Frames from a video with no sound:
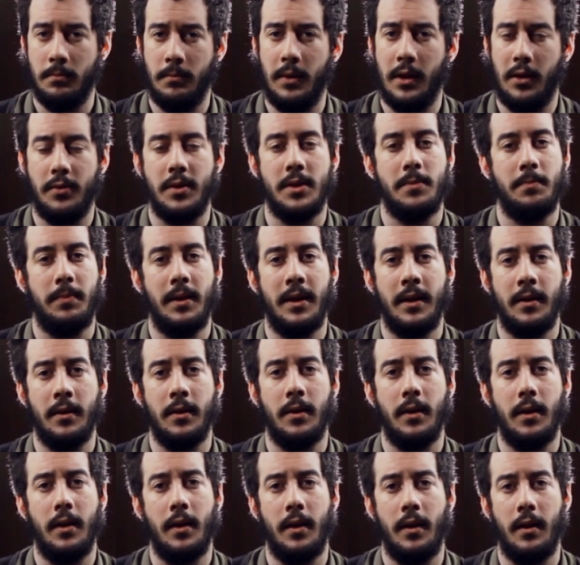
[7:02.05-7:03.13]
melodies
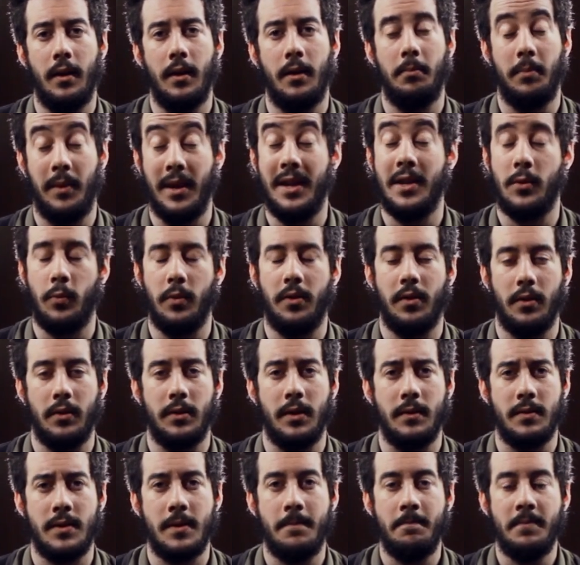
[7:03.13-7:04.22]
played with
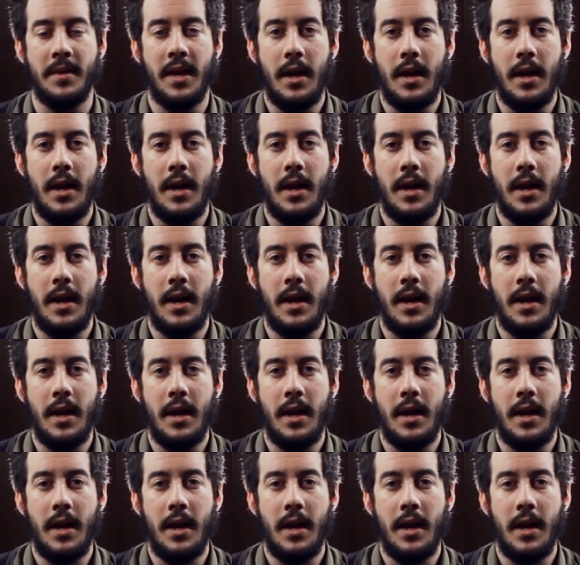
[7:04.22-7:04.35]
octaves.